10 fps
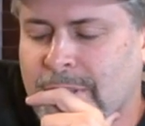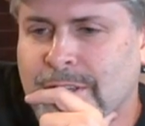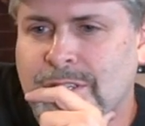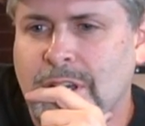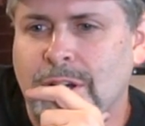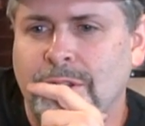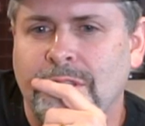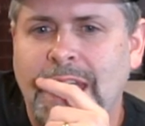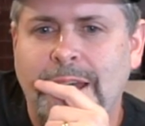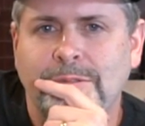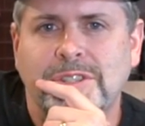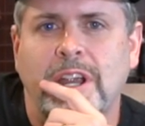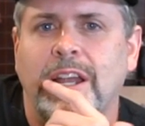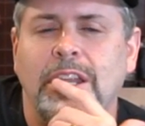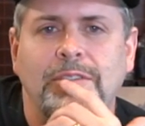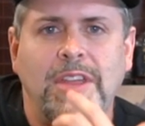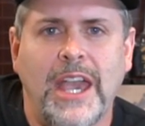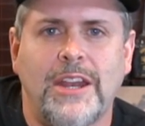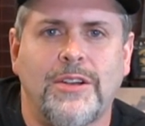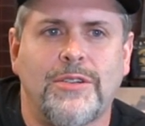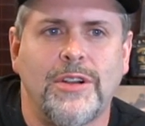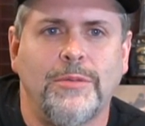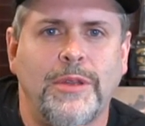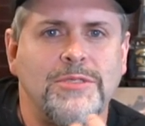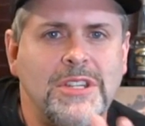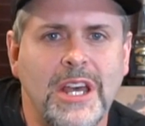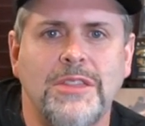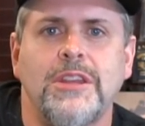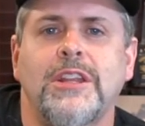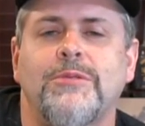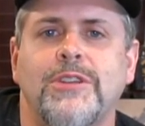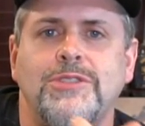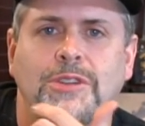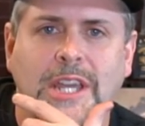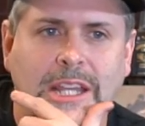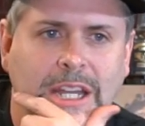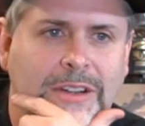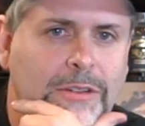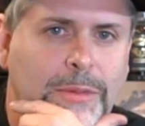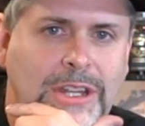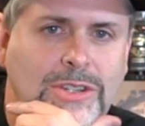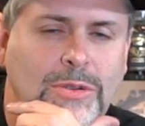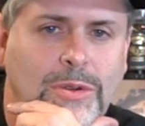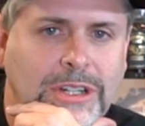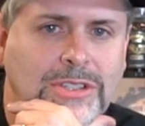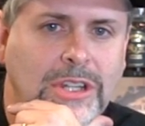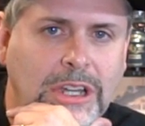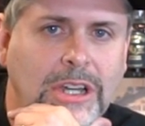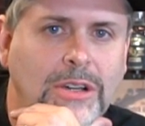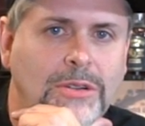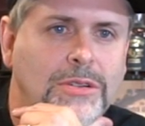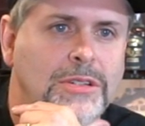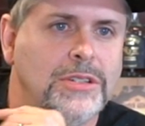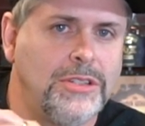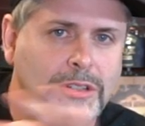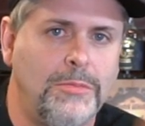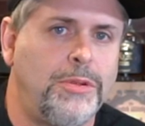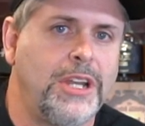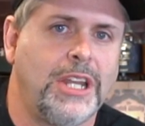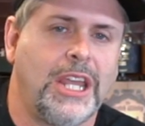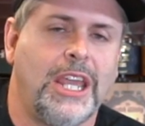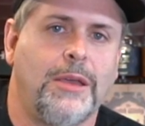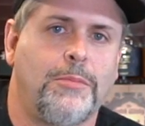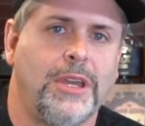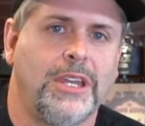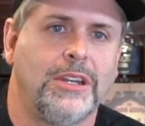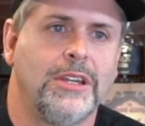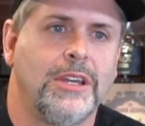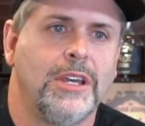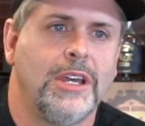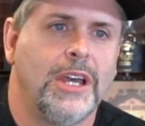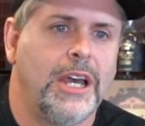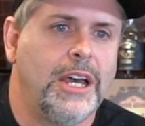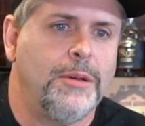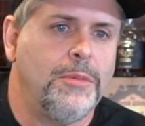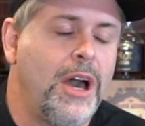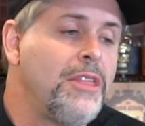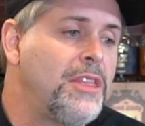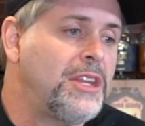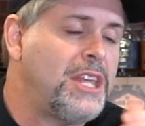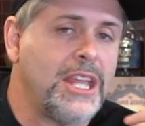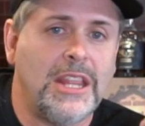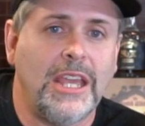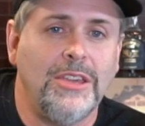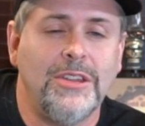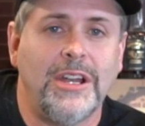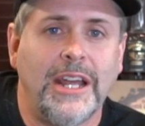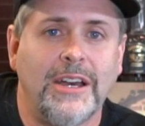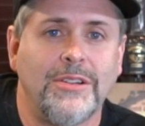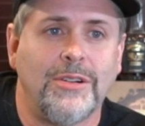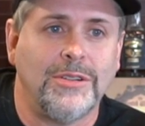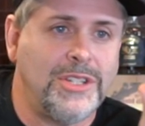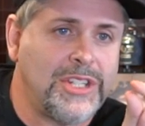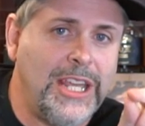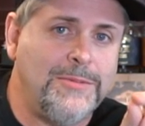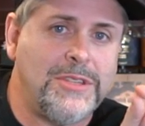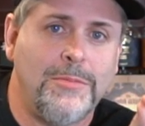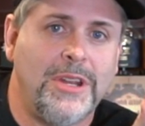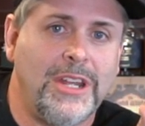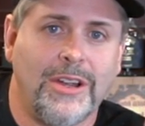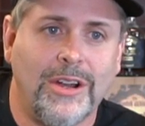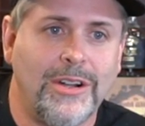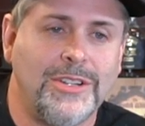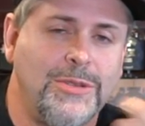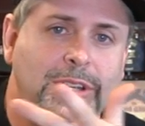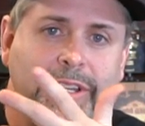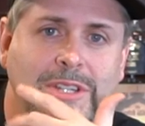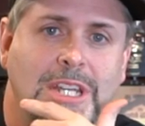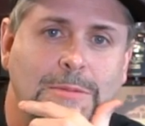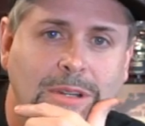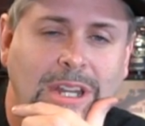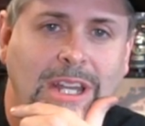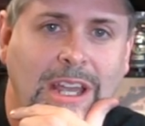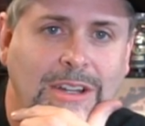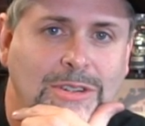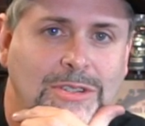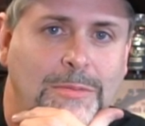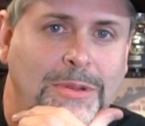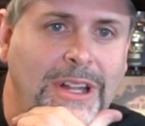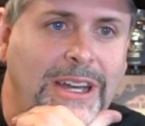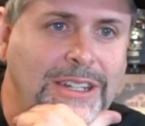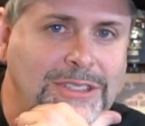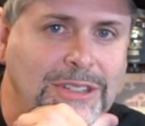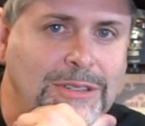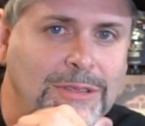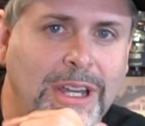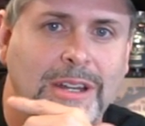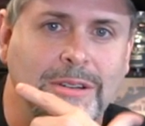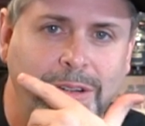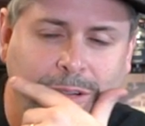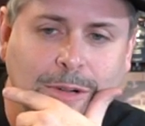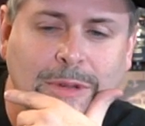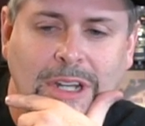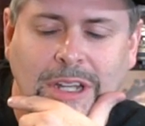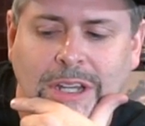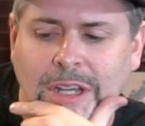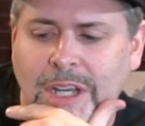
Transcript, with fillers: So that was there. I love the added chrome. There was nothing in the original game that ever made you want to go do the Brittany campaign, other than take that unit out or just keep somebody on guard so he doesn't come and take out your supplies at Normandy.